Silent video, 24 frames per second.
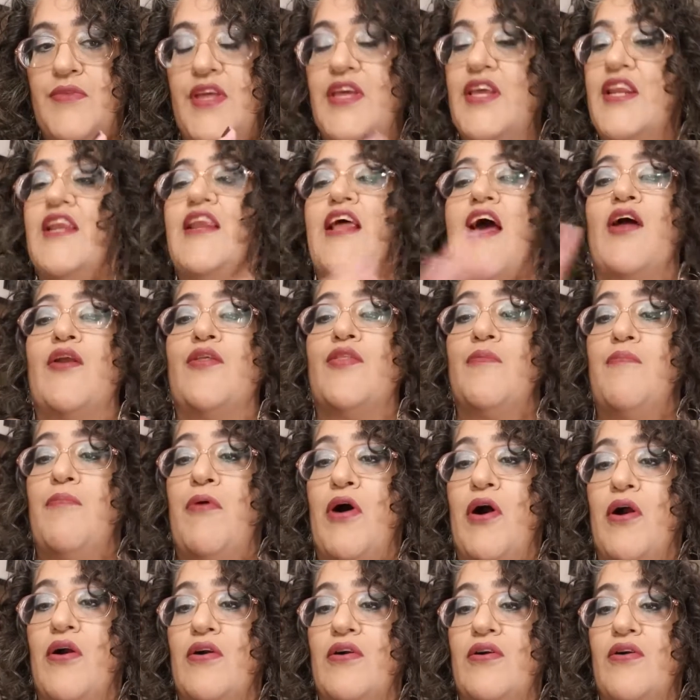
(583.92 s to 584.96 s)
it out of the
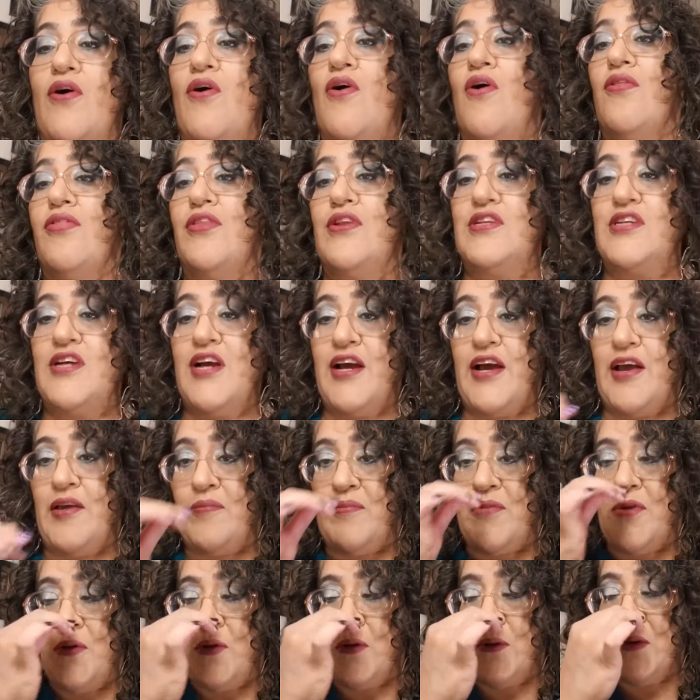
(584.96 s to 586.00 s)
park all the time.
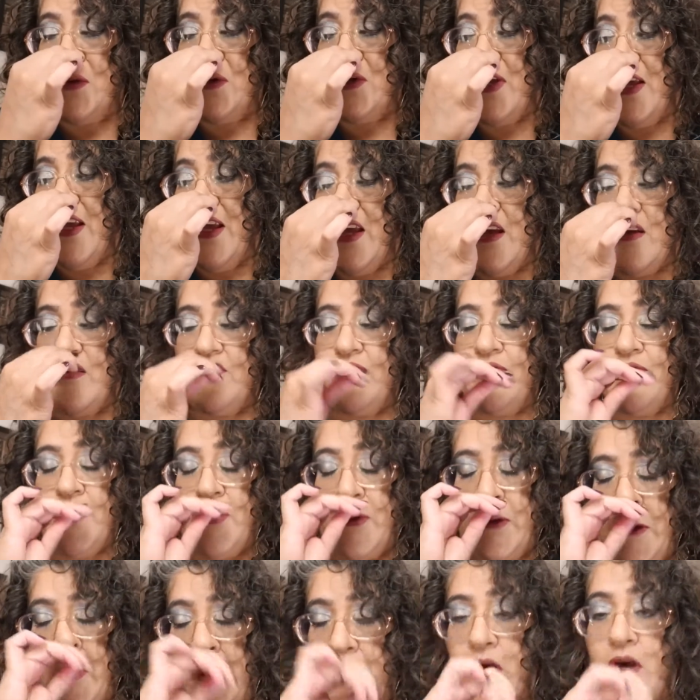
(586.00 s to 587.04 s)
You know, you're going to have
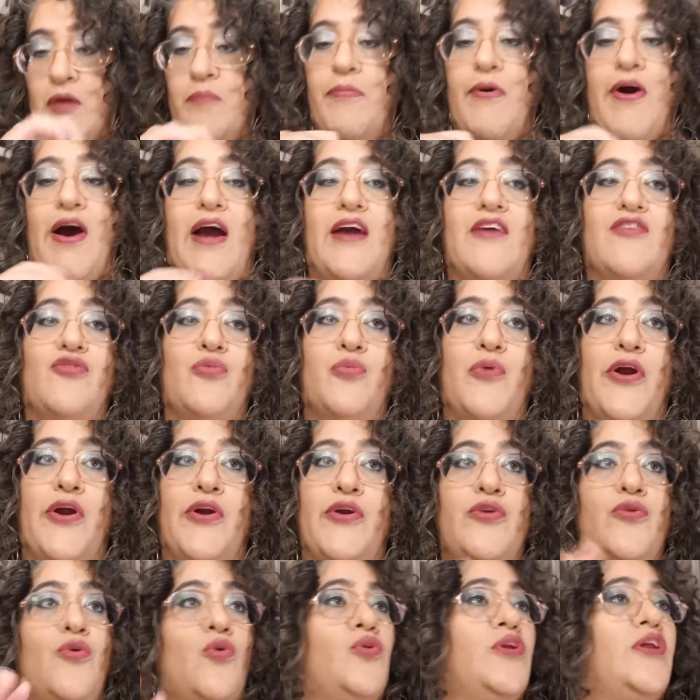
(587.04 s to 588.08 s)
a box where
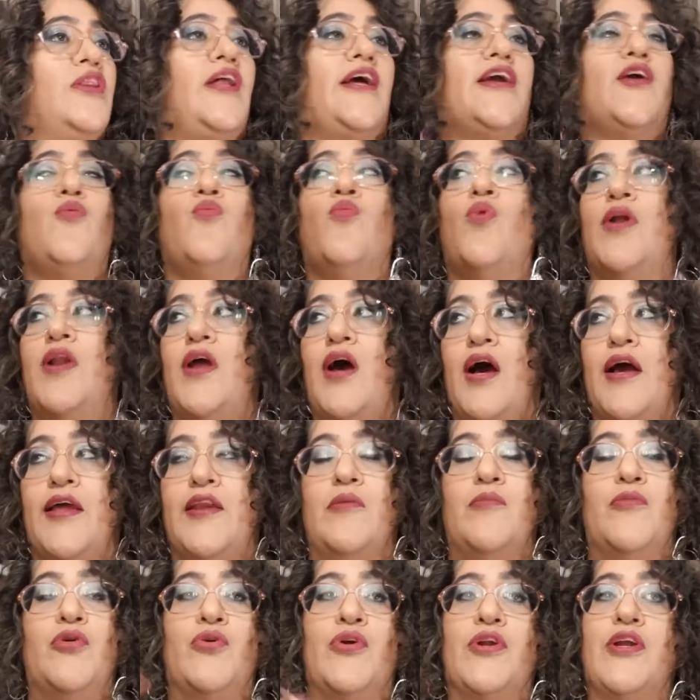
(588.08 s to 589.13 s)
you only like one
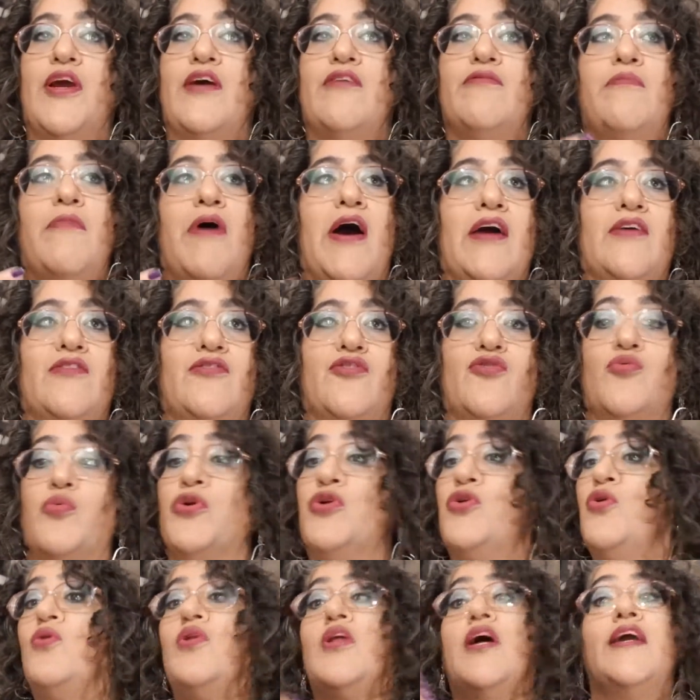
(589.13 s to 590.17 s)
item, you're going to have boxes where
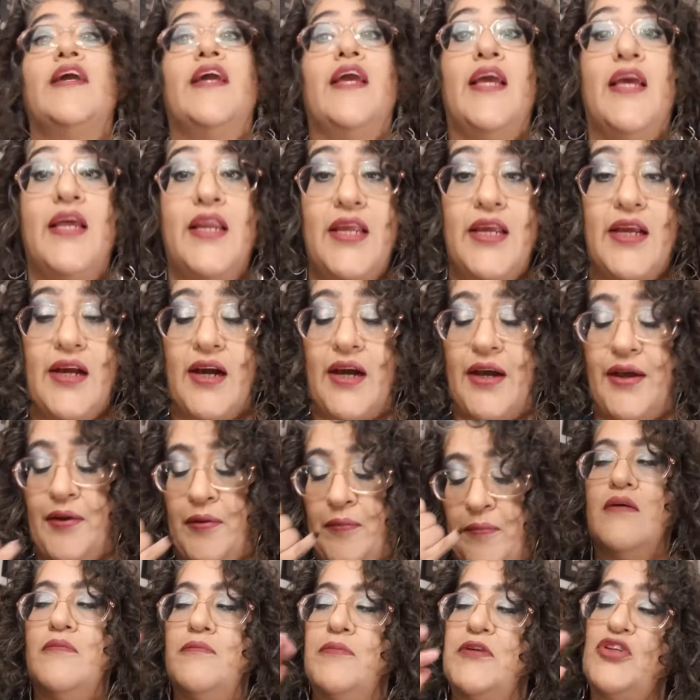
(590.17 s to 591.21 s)
you don't like any
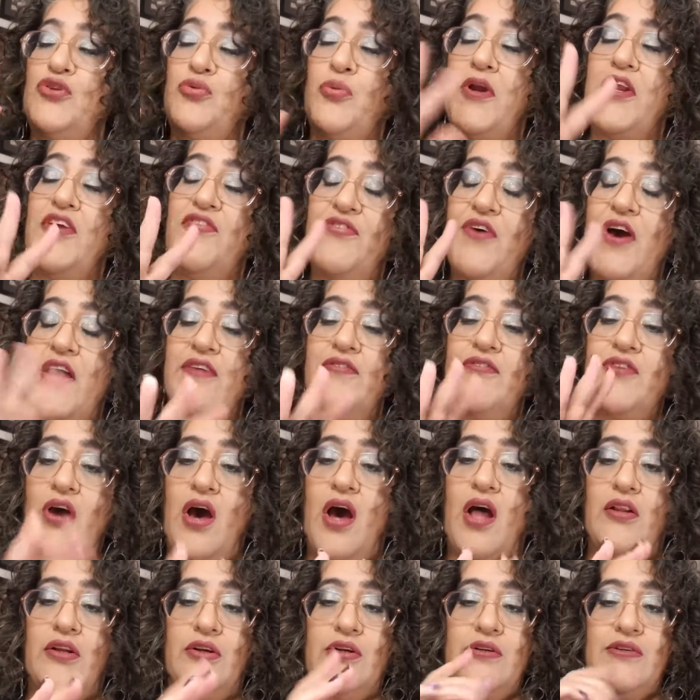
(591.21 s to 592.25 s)
item, but
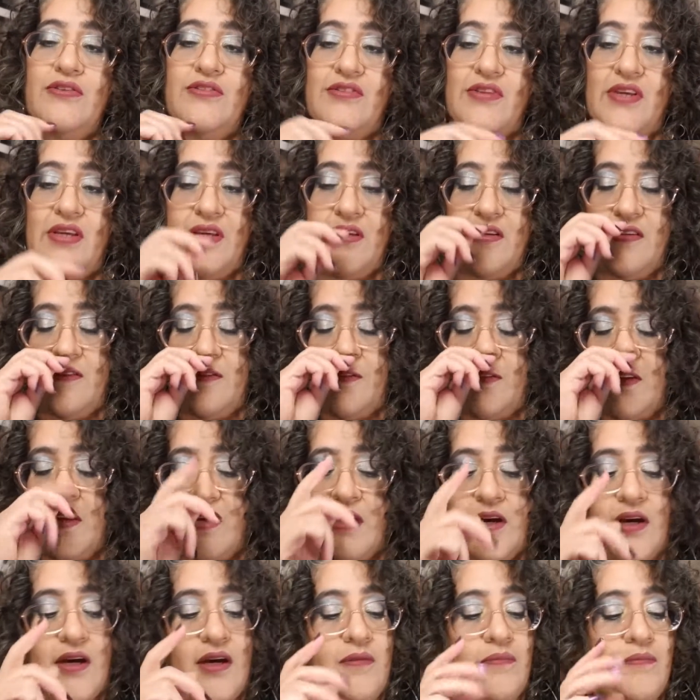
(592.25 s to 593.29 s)
$25 is
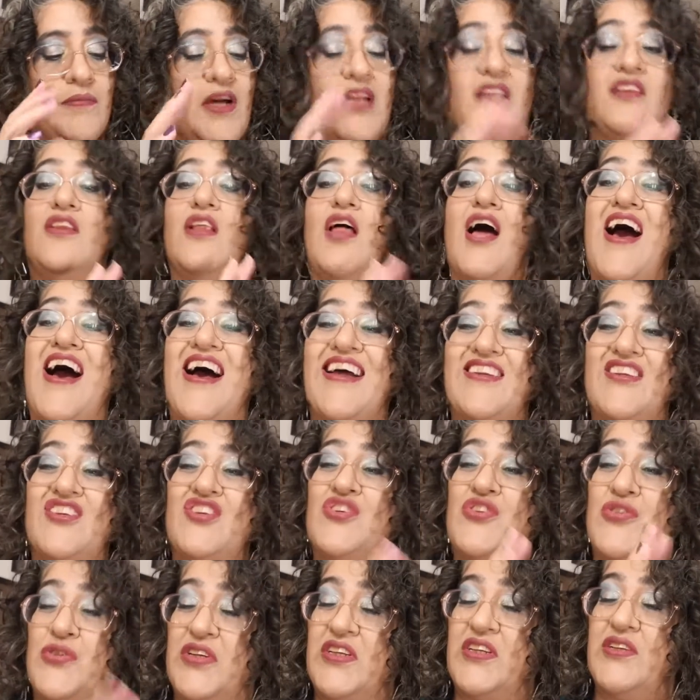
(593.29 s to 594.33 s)
a lot
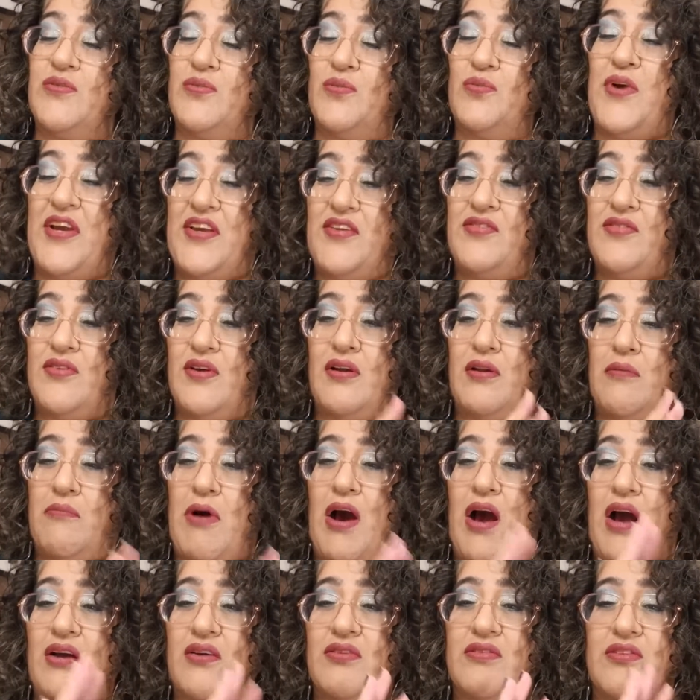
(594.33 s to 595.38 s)
to waste on a
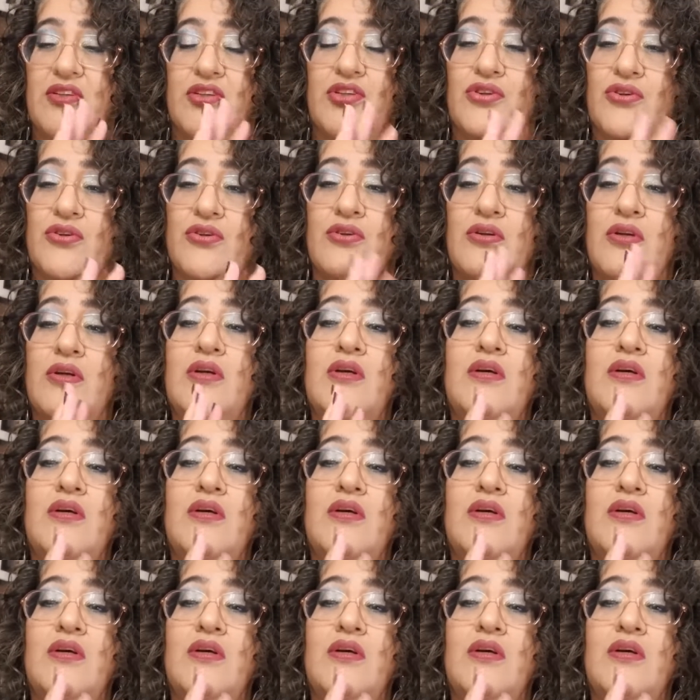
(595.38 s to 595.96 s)
box that you're